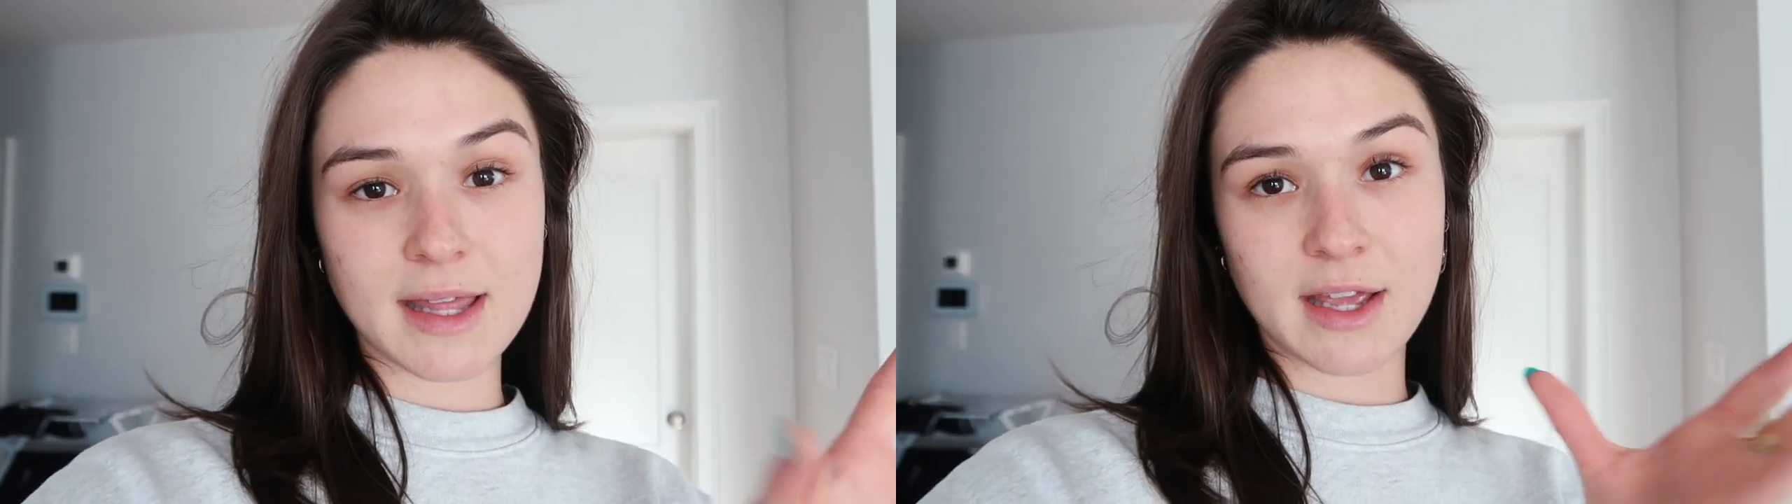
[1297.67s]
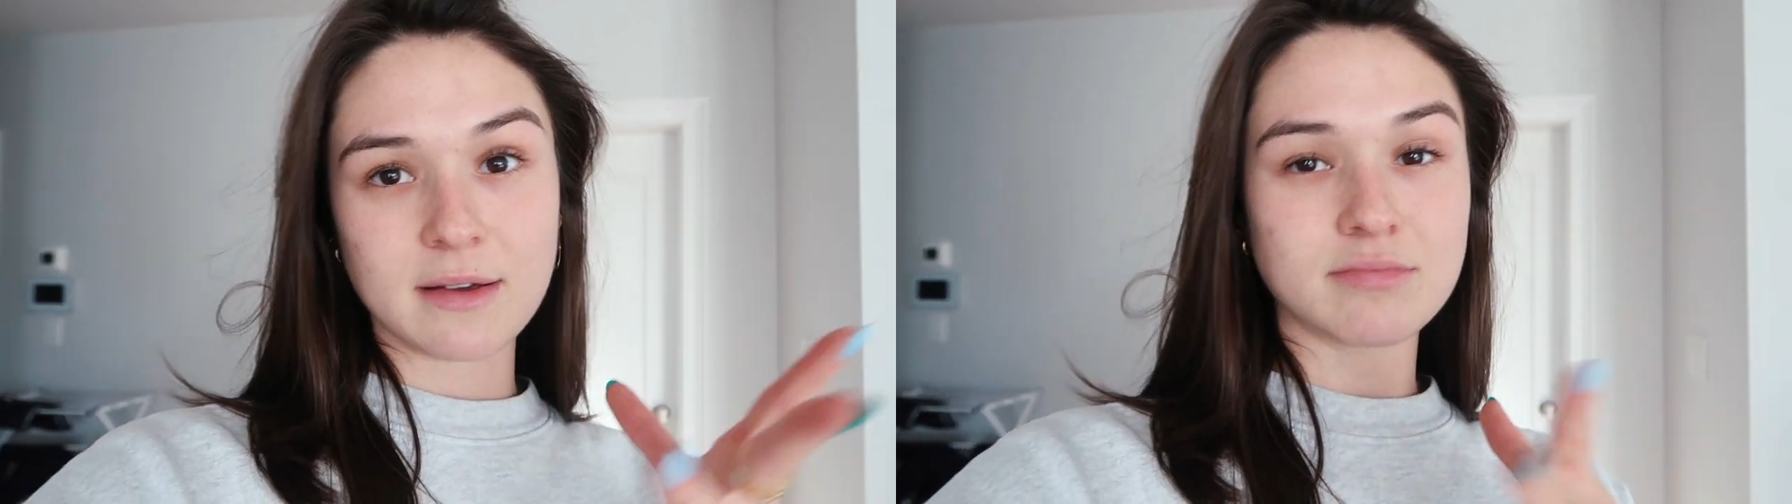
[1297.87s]

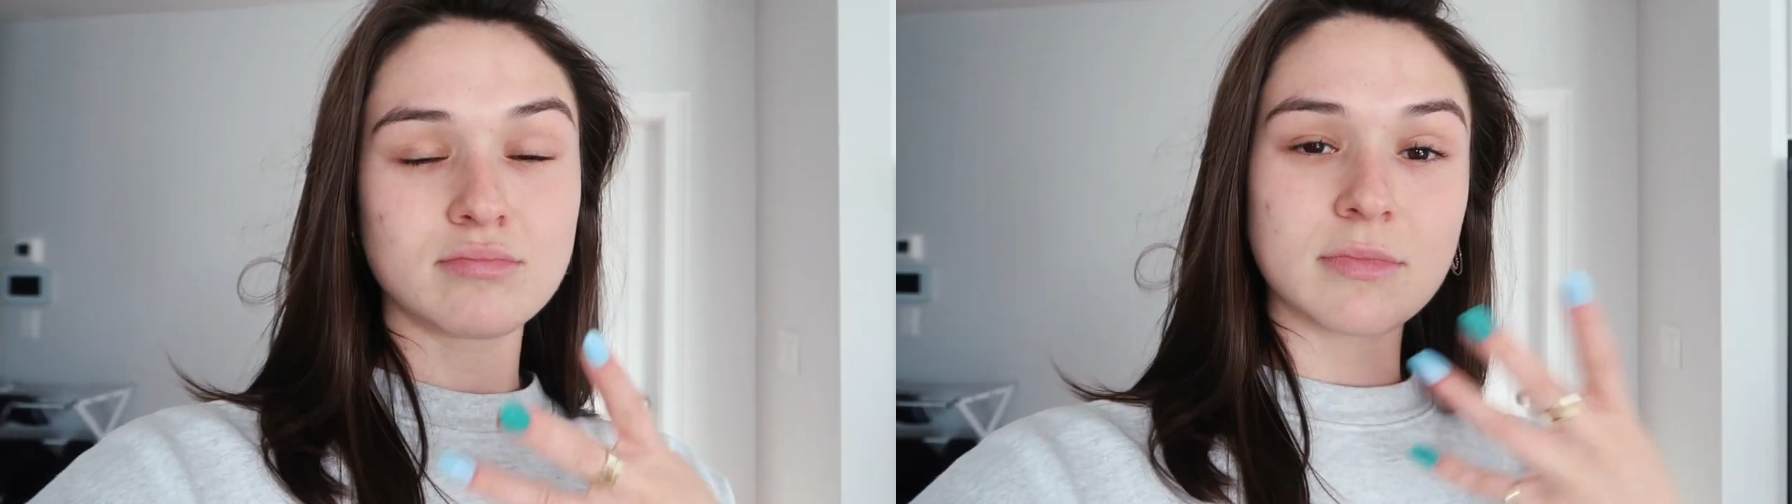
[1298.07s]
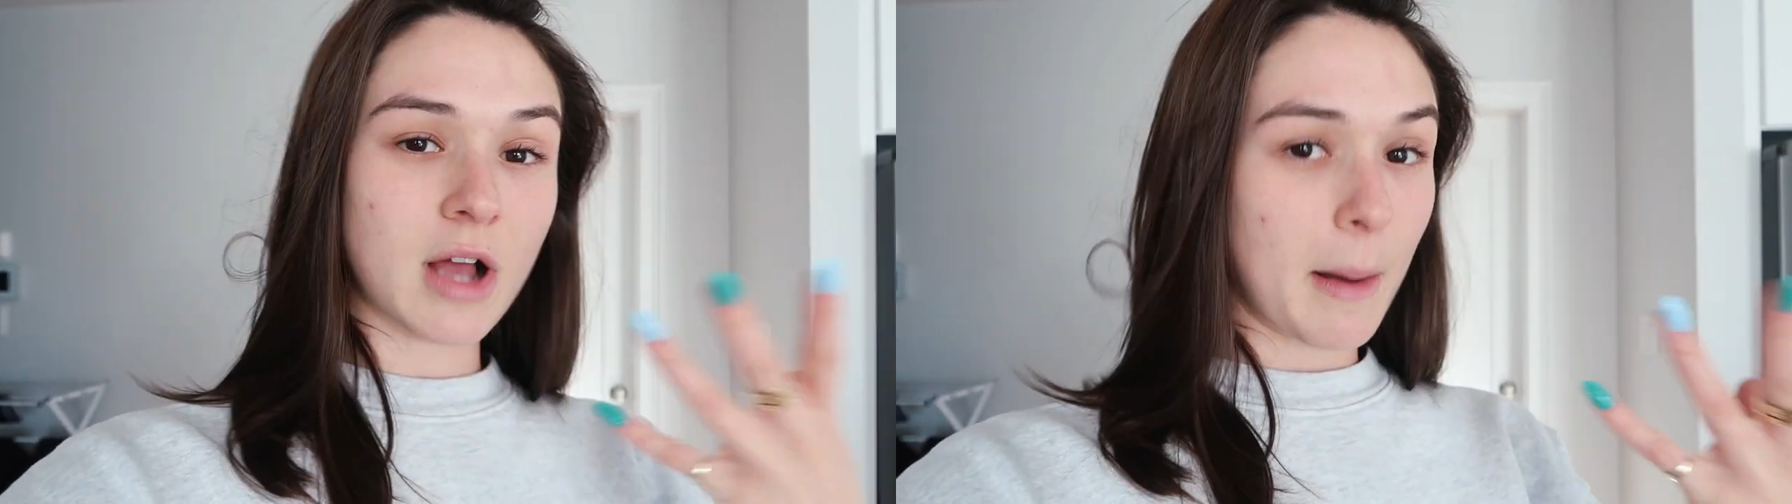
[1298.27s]
like
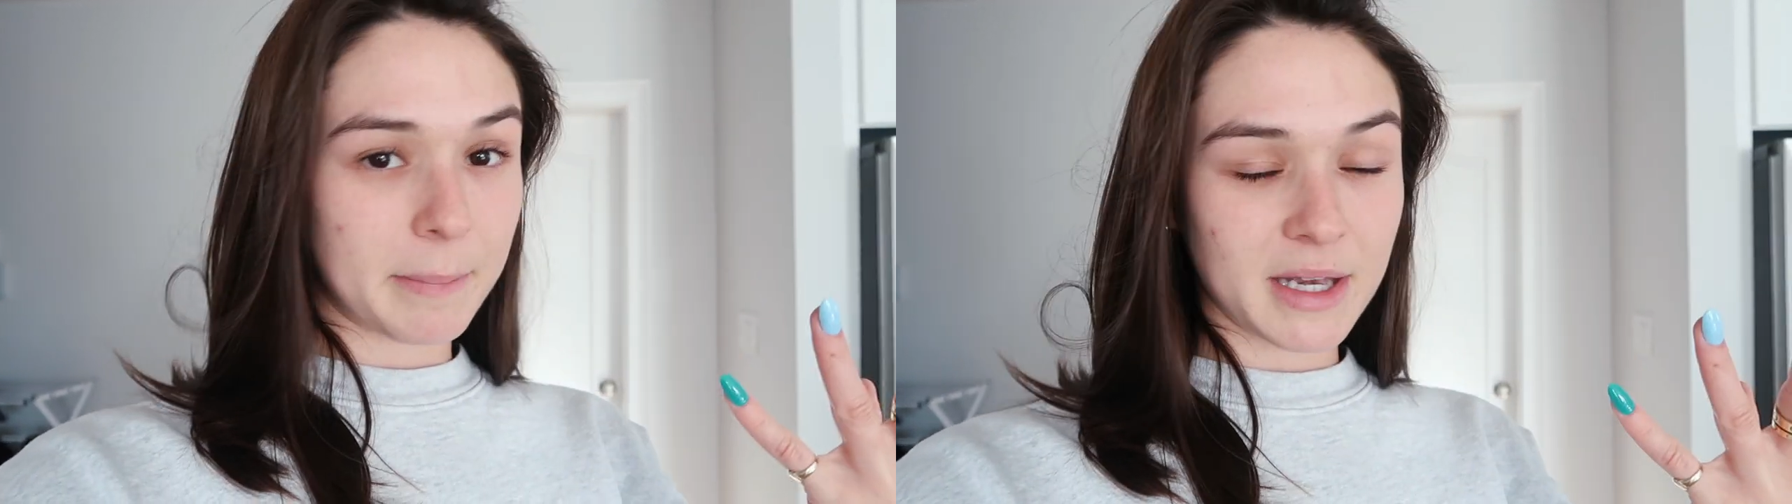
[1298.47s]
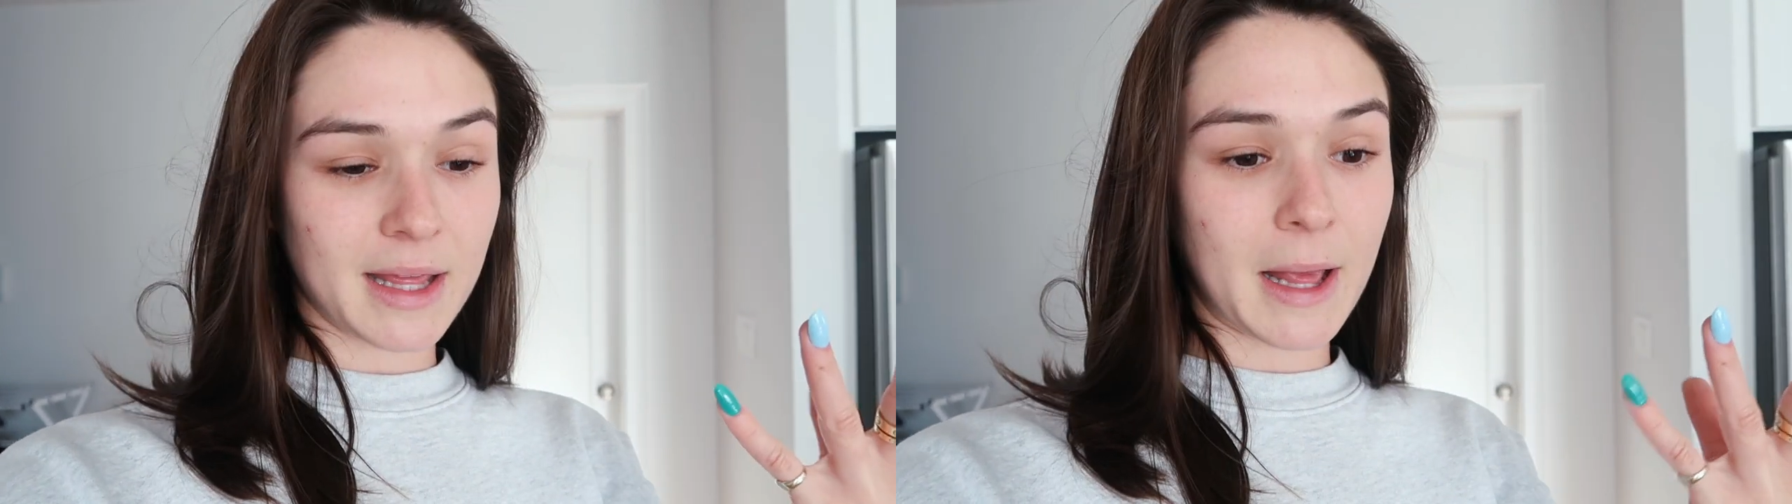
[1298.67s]

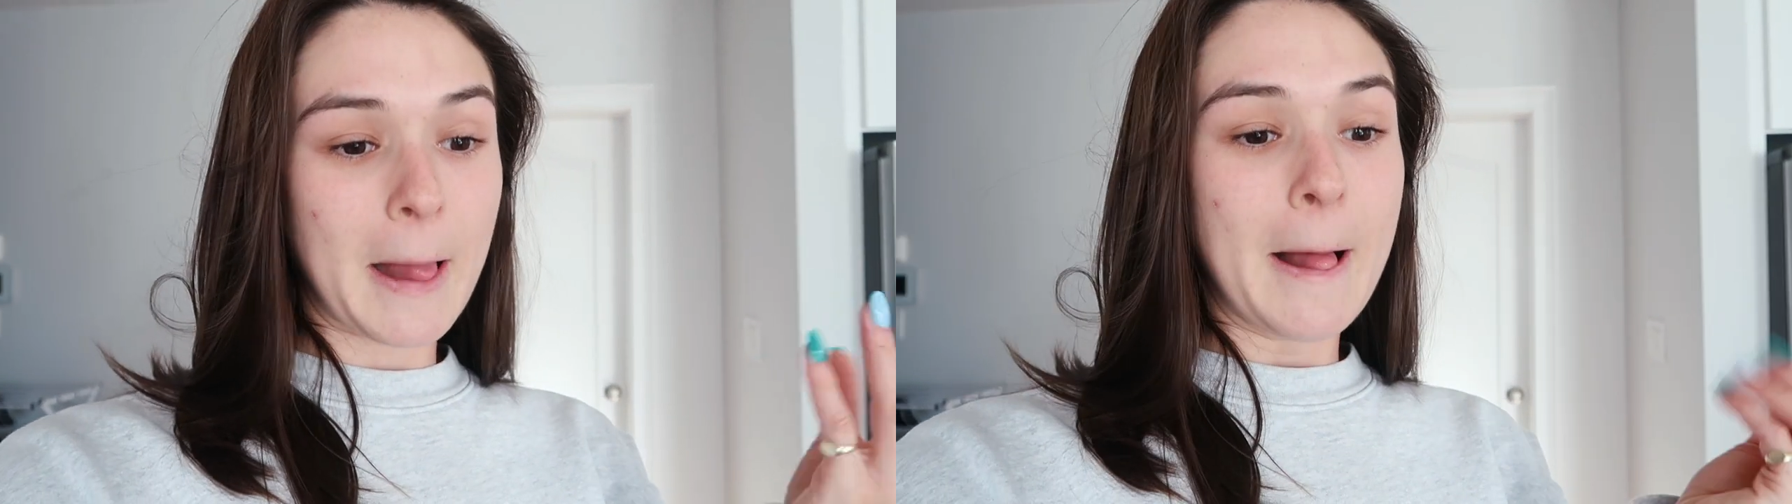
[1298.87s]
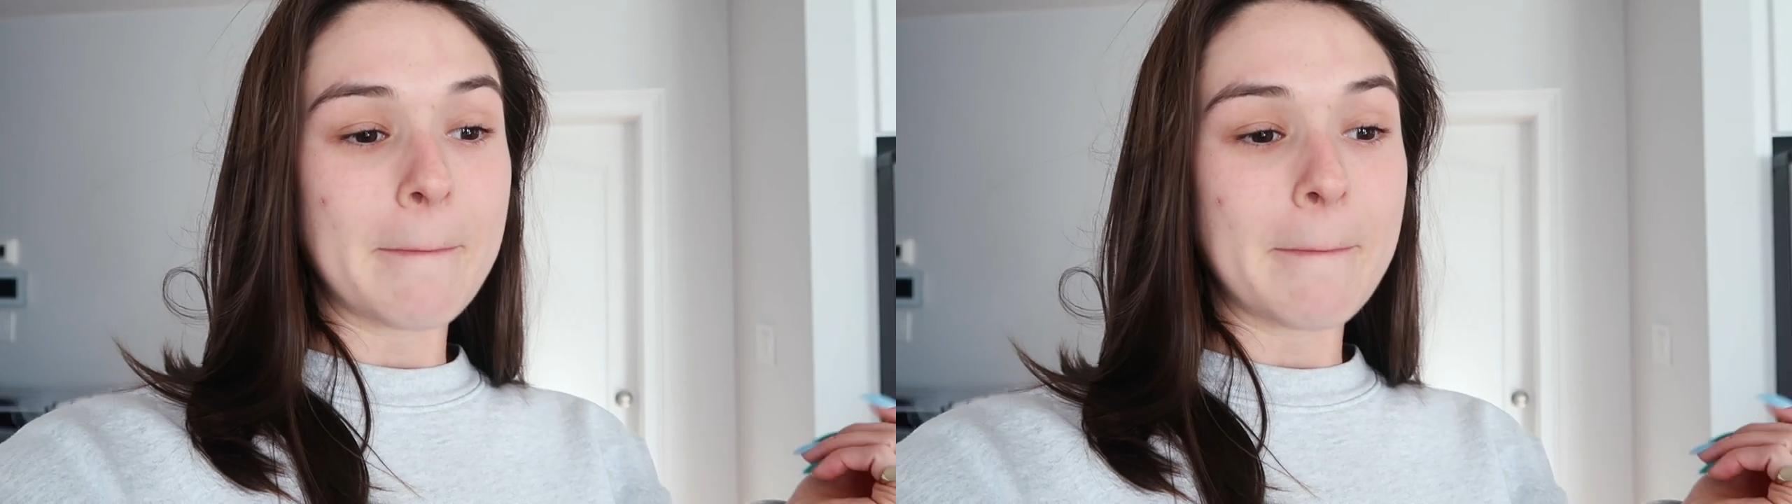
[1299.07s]
company